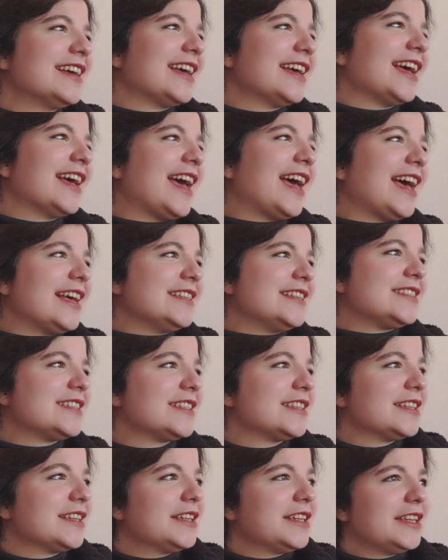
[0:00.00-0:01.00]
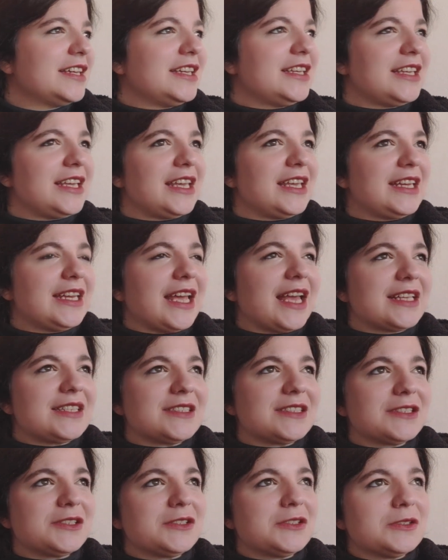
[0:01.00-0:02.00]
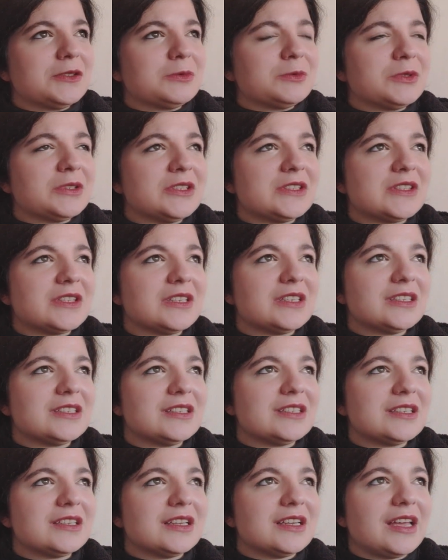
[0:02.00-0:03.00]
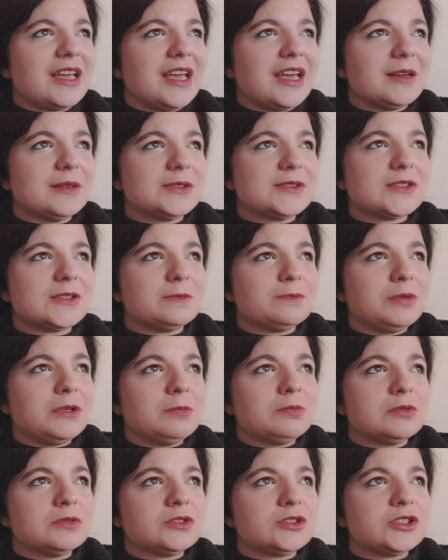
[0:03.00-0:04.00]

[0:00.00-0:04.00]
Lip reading: And it has to do with how some people